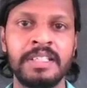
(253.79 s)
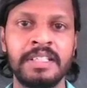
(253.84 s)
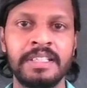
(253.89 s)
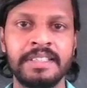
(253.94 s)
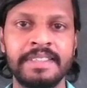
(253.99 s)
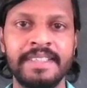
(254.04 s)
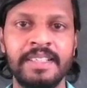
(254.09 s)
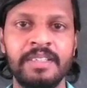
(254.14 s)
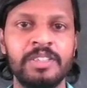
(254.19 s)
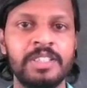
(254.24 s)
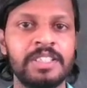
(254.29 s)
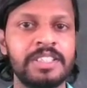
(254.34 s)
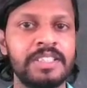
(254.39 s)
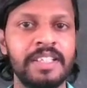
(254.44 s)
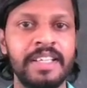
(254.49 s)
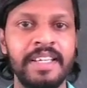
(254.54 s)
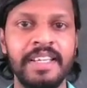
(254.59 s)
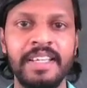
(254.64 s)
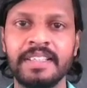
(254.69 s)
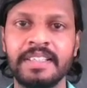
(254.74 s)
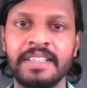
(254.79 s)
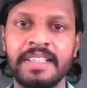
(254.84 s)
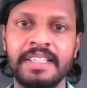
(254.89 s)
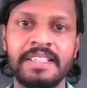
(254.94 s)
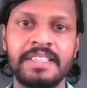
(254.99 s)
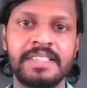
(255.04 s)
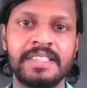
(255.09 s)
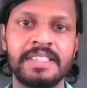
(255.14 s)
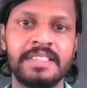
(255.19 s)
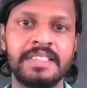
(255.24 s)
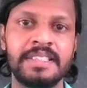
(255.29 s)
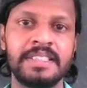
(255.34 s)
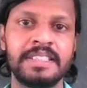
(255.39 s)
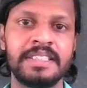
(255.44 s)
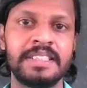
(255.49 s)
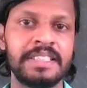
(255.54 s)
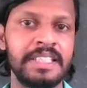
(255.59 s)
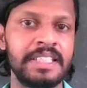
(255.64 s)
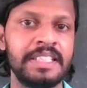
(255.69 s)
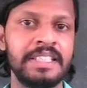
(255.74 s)
she was saying that
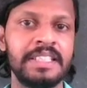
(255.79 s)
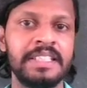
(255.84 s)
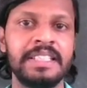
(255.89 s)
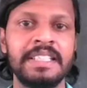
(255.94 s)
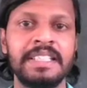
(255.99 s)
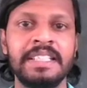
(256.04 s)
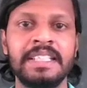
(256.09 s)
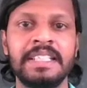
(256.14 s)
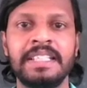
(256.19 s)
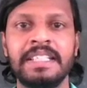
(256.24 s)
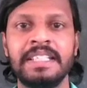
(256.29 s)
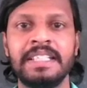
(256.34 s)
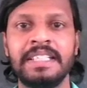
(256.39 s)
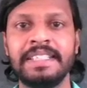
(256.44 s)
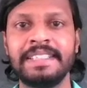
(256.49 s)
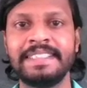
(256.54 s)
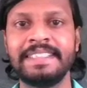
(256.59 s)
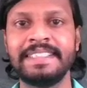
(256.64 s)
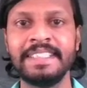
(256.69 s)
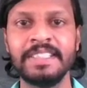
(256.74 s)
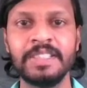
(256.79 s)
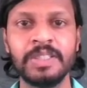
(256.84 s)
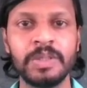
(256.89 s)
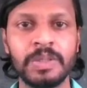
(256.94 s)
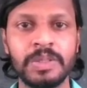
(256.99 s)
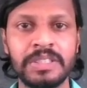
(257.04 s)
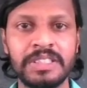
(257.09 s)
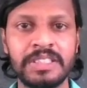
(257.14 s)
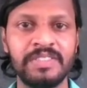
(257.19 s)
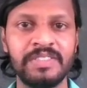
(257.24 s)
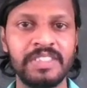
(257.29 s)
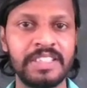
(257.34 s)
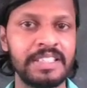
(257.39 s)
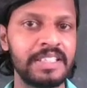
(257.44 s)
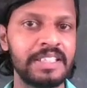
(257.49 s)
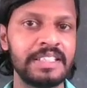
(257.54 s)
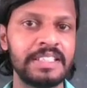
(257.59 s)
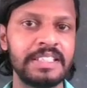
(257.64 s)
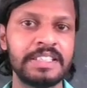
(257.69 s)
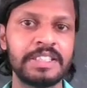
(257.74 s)
she didn't know
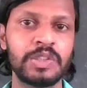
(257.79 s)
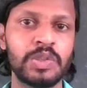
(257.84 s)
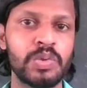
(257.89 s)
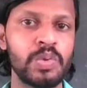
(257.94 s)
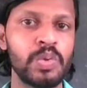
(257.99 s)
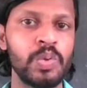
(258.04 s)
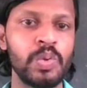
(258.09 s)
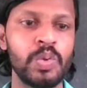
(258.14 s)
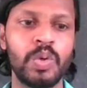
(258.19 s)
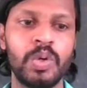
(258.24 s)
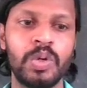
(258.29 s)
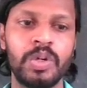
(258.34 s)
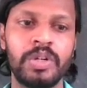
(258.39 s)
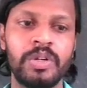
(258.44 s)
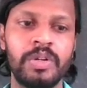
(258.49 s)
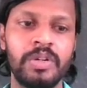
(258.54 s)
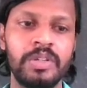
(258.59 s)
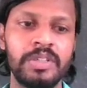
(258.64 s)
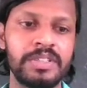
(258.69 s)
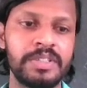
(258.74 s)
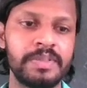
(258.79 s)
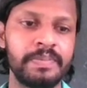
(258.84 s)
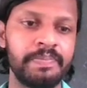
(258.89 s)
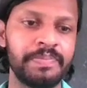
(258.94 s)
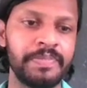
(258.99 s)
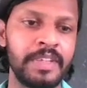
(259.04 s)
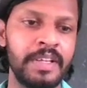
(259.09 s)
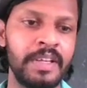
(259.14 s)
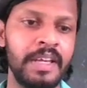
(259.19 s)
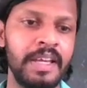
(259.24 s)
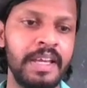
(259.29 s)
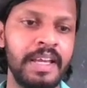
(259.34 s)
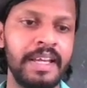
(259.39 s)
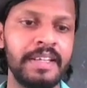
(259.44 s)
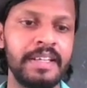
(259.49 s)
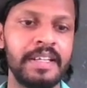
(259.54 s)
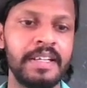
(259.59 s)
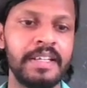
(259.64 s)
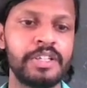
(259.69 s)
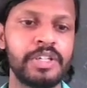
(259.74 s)
whether it is true or not,
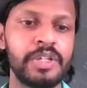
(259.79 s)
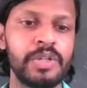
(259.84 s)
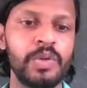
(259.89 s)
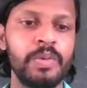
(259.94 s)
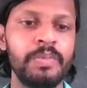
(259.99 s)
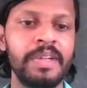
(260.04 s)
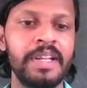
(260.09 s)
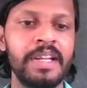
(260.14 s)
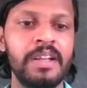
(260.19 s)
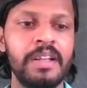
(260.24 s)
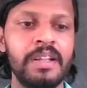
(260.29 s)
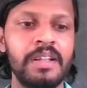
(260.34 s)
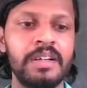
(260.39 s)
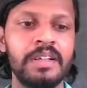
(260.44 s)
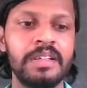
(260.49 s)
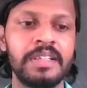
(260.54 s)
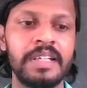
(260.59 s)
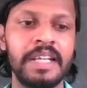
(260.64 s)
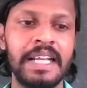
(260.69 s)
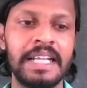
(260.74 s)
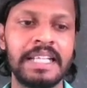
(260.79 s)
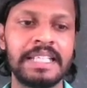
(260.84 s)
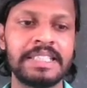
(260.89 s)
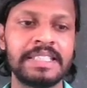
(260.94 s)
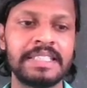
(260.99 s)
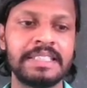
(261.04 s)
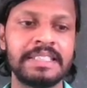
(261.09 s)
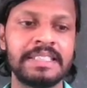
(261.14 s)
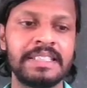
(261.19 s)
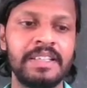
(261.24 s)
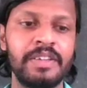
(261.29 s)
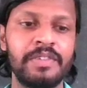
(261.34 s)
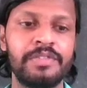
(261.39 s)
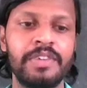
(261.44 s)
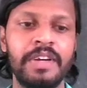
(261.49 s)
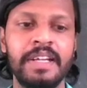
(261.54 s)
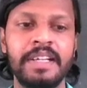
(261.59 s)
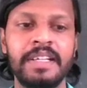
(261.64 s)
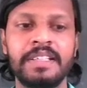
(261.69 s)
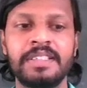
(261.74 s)
and yet you may learn a lesson if
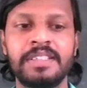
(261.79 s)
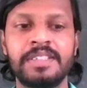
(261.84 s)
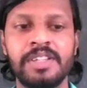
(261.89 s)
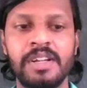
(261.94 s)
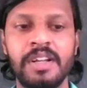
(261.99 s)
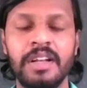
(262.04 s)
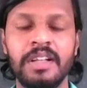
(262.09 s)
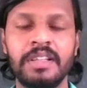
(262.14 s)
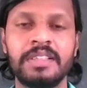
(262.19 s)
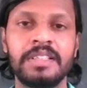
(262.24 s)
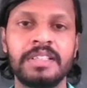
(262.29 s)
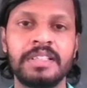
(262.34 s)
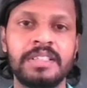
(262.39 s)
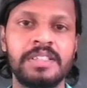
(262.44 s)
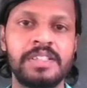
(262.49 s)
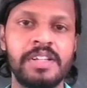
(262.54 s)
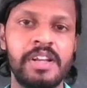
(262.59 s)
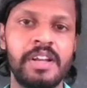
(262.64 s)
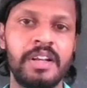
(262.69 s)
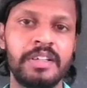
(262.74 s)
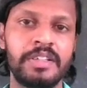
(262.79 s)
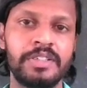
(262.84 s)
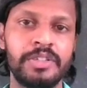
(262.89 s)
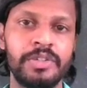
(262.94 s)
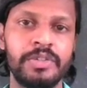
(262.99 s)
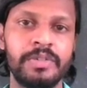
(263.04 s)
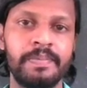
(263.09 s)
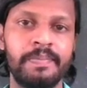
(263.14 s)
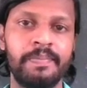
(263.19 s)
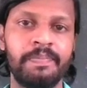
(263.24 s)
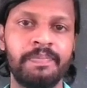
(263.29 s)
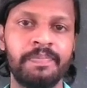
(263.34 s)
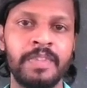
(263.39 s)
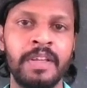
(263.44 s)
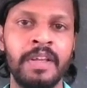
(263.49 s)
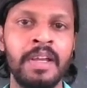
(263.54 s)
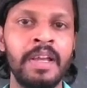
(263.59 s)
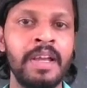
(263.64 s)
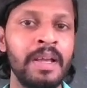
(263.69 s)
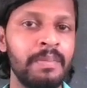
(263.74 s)
I tell the tale to you.
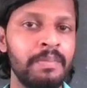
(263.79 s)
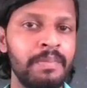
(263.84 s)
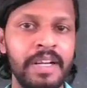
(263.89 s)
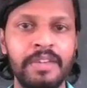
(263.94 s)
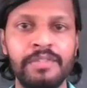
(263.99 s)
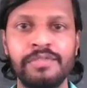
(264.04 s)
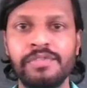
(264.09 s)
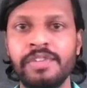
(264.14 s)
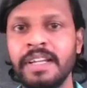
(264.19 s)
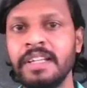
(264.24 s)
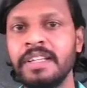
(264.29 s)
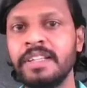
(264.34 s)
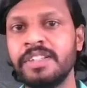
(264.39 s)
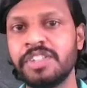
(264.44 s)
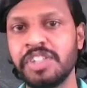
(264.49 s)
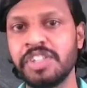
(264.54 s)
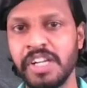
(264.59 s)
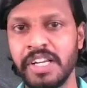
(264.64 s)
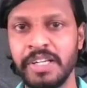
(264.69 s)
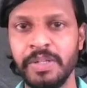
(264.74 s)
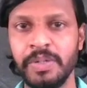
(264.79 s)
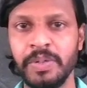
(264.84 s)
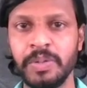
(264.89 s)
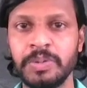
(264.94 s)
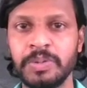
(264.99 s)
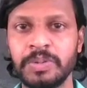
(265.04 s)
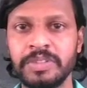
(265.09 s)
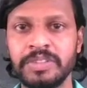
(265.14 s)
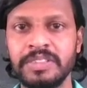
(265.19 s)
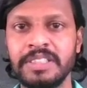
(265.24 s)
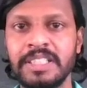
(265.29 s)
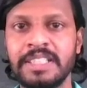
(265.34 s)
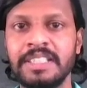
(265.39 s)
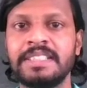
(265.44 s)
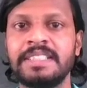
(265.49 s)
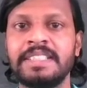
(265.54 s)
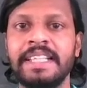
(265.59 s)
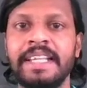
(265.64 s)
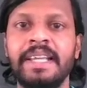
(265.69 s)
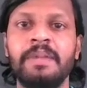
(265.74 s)
But if I tell you the
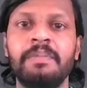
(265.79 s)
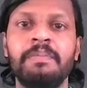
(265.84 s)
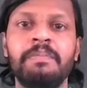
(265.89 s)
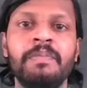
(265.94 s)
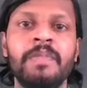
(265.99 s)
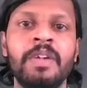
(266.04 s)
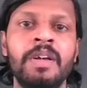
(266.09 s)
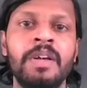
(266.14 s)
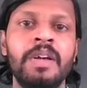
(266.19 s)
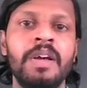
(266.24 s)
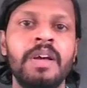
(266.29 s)
same